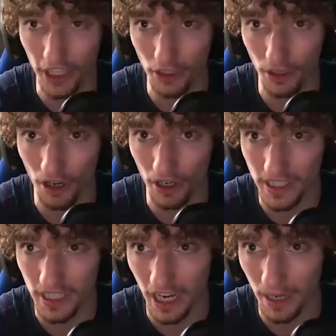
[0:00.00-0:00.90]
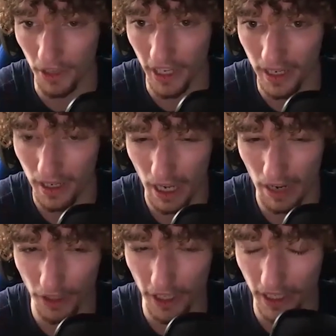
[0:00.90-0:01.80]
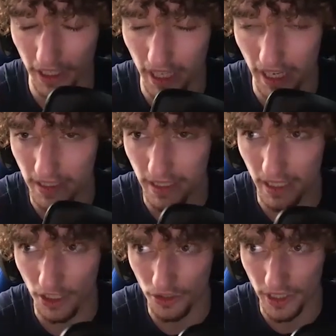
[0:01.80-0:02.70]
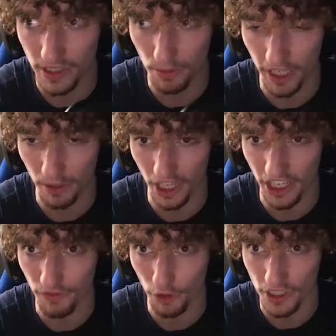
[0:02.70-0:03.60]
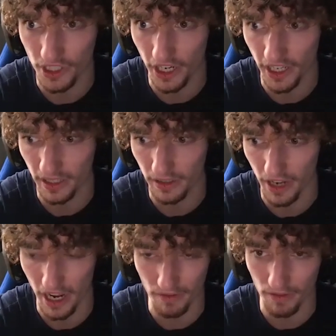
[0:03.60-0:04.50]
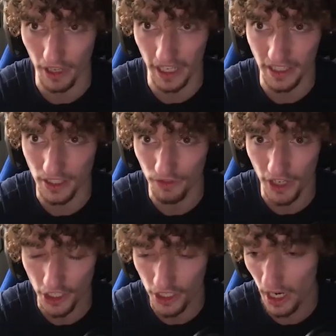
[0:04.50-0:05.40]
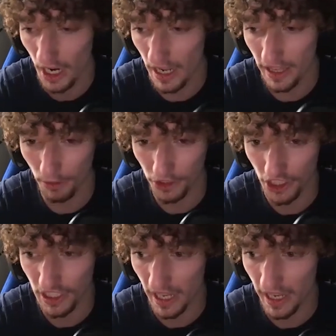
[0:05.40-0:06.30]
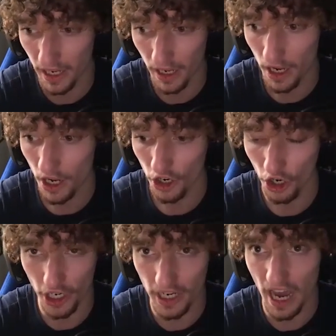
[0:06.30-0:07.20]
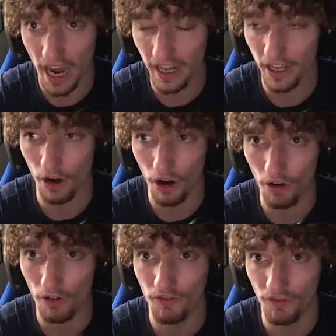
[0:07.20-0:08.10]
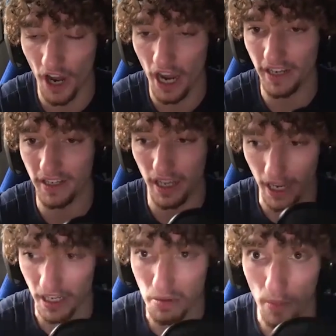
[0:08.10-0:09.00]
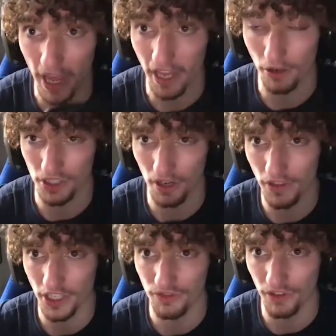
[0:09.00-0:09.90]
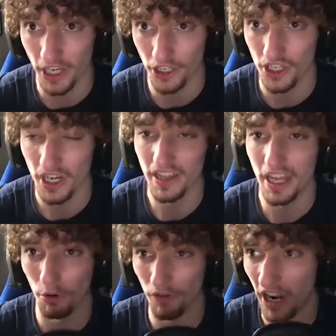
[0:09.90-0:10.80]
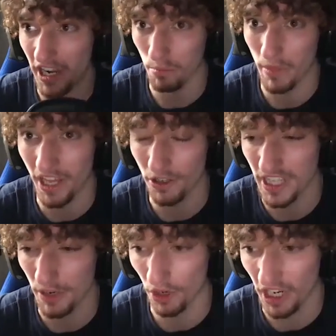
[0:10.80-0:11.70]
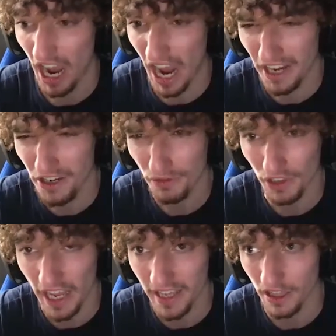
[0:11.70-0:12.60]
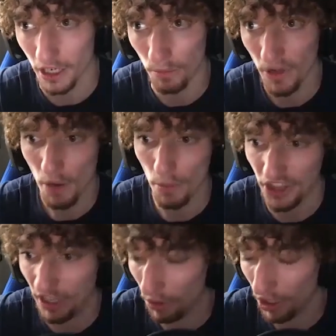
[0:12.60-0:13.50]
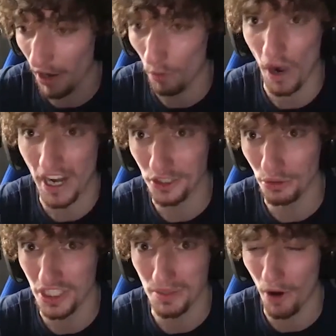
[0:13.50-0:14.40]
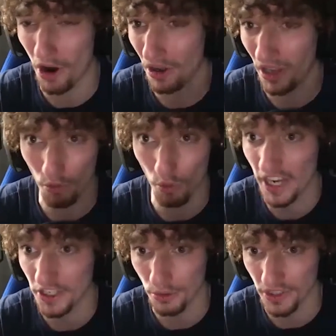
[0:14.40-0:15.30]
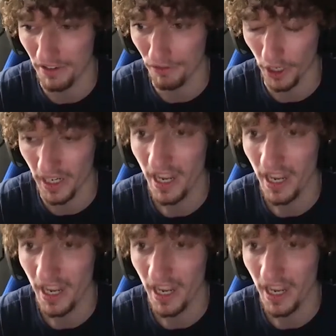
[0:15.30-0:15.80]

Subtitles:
the longest time, like I feel like in like the 1800s when they were like first studying and like these fish, they were just like could not at all find any males of this fish. They were finding males that were kind of like them, but they were like way too small and way too different.